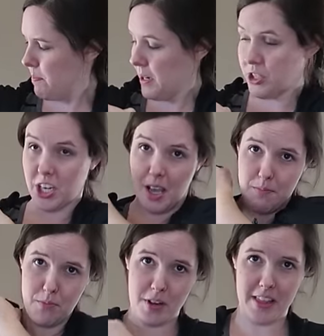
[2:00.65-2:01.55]
to bunch it
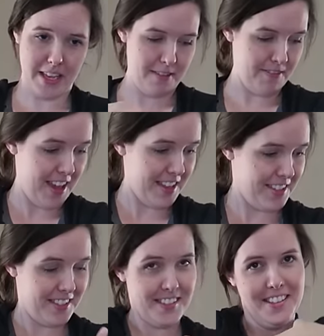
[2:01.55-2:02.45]
up more like a
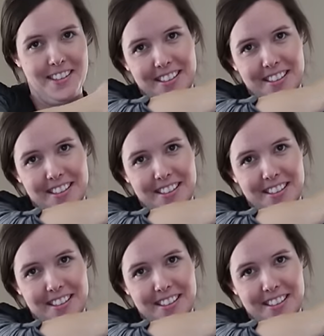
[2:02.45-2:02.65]
vest?